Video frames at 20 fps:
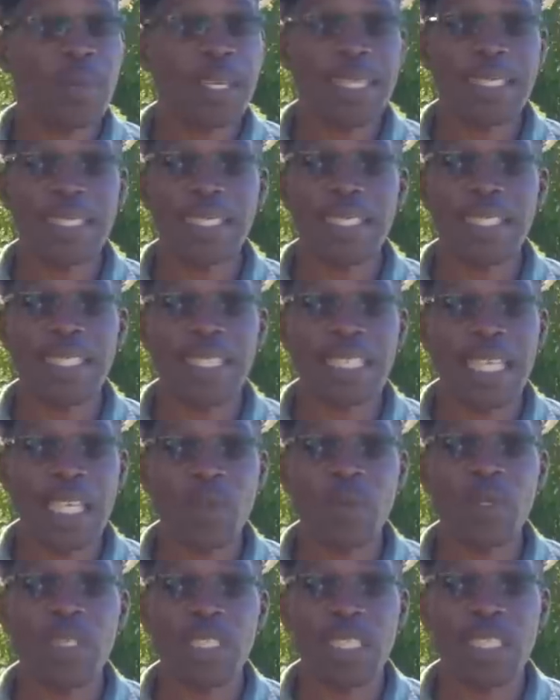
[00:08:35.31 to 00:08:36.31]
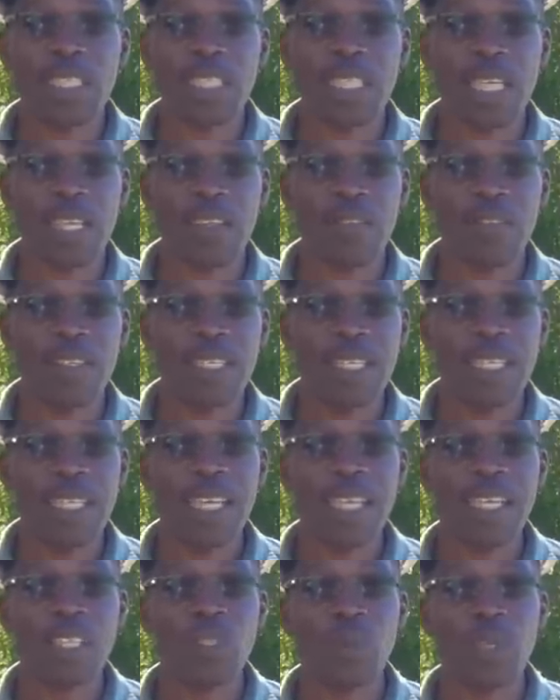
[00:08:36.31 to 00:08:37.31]
Bay has distinguished itself
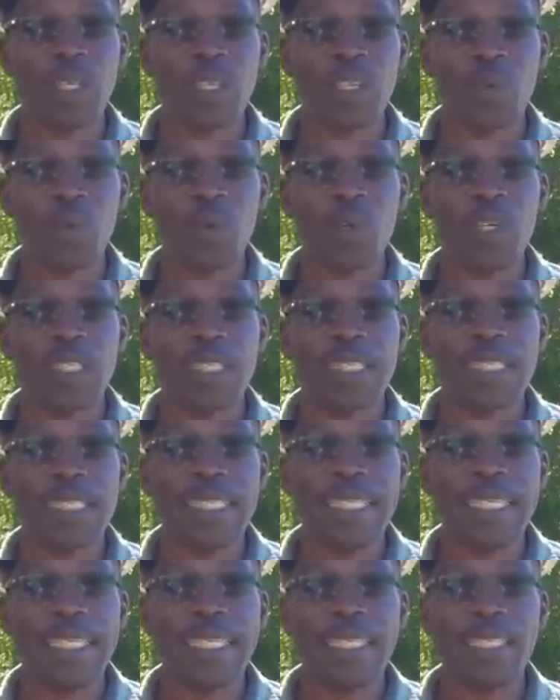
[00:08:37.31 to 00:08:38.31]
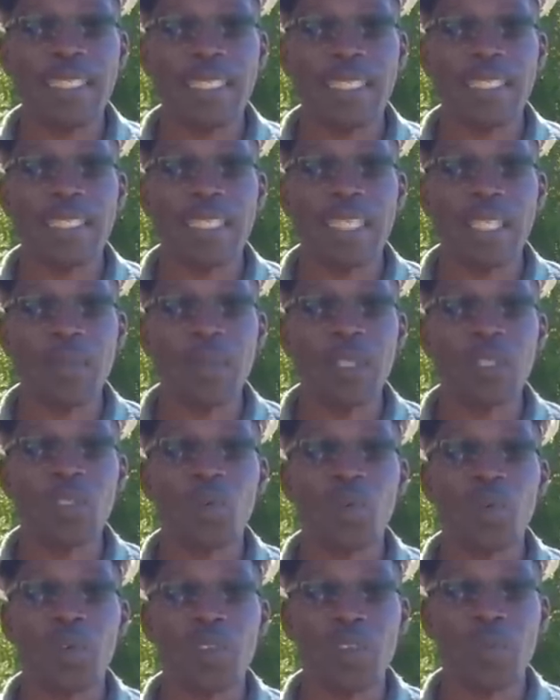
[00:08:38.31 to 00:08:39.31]
as one of the world's leading sustainable
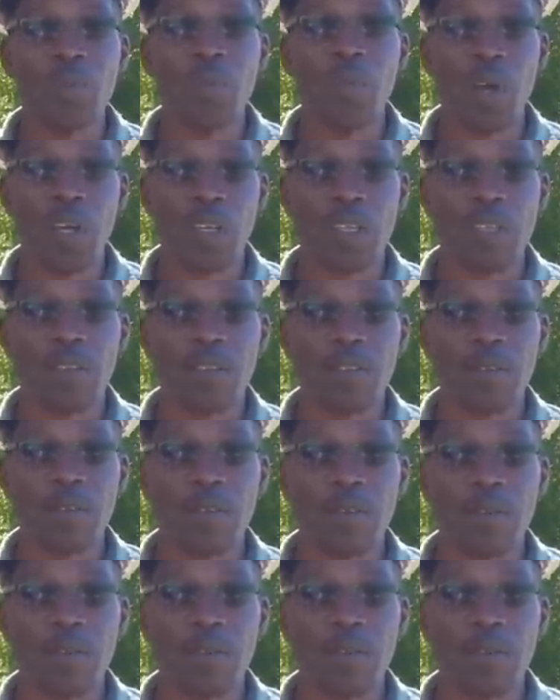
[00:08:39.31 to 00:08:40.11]
tourism models.